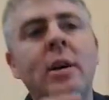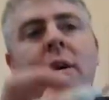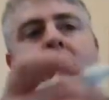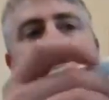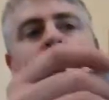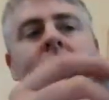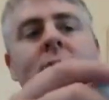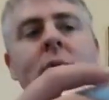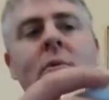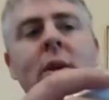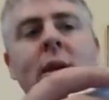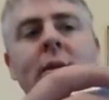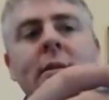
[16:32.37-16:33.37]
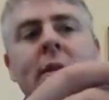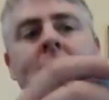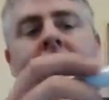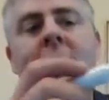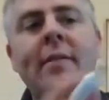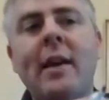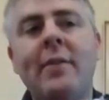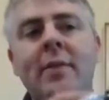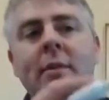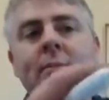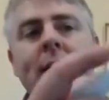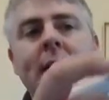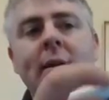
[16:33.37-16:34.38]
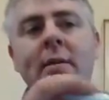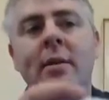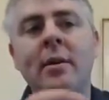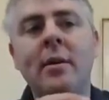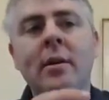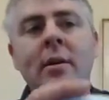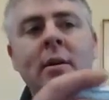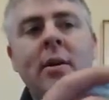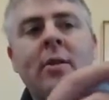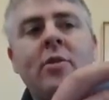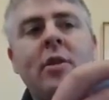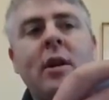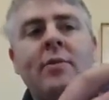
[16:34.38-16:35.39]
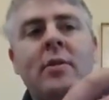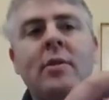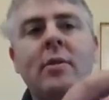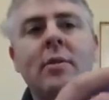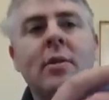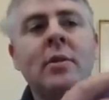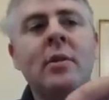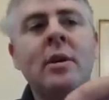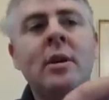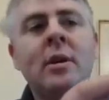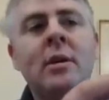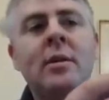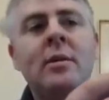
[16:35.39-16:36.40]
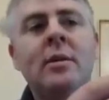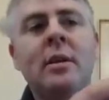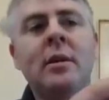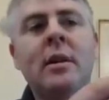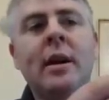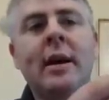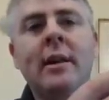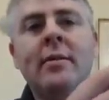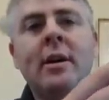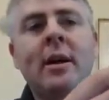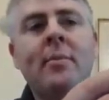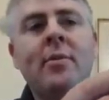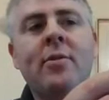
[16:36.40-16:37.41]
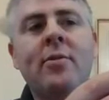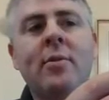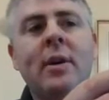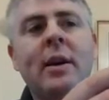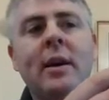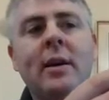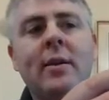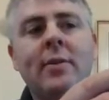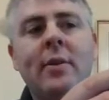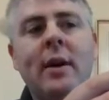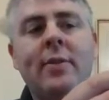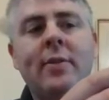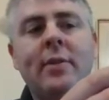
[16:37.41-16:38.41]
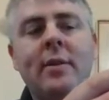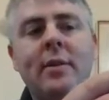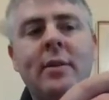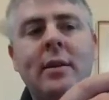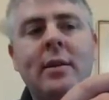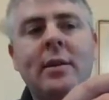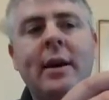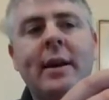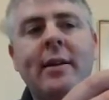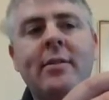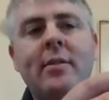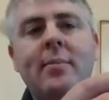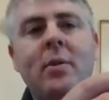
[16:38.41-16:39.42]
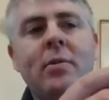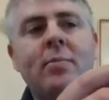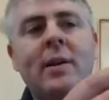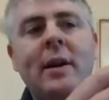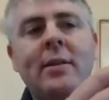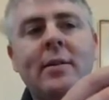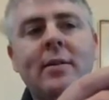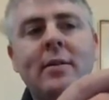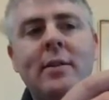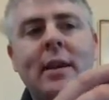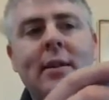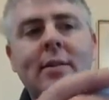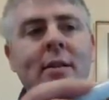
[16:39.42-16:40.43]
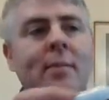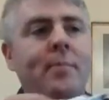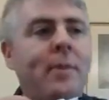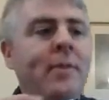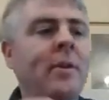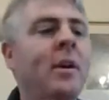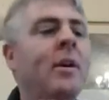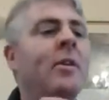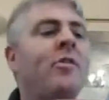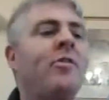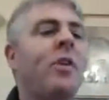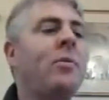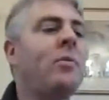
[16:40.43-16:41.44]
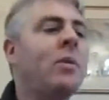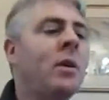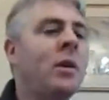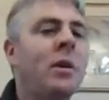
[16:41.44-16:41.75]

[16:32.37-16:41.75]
because you've already done the 7 bit. So you have to do the 9 times 3, and the 9 has to multiply these numbers. So